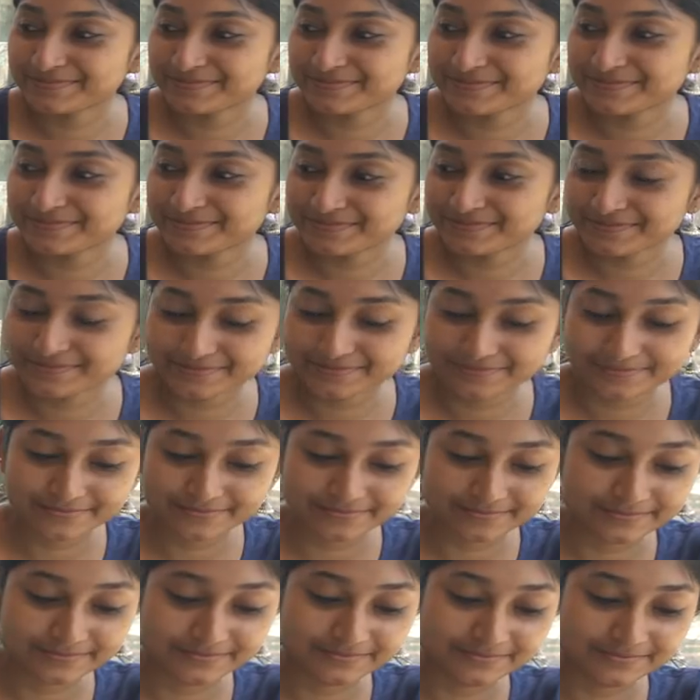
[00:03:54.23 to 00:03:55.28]

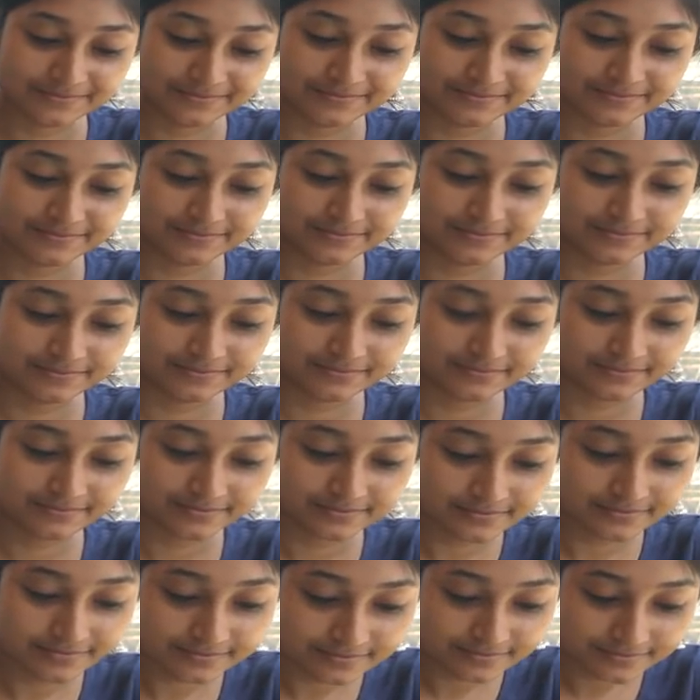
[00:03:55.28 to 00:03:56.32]

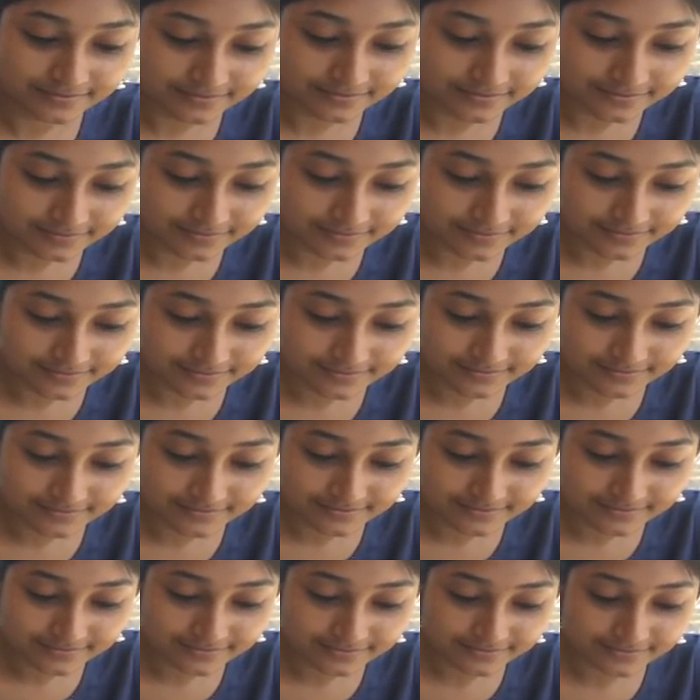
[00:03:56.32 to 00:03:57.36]

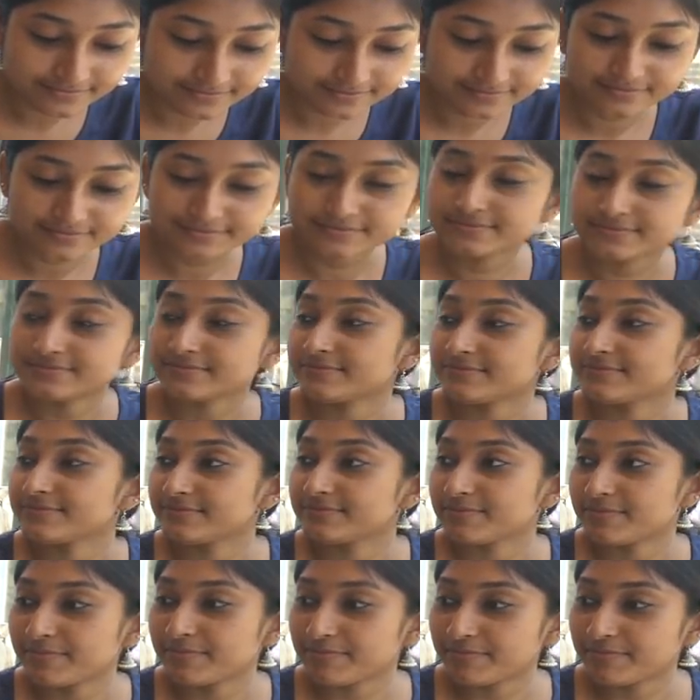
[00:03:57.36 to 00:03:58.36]
(not speaking)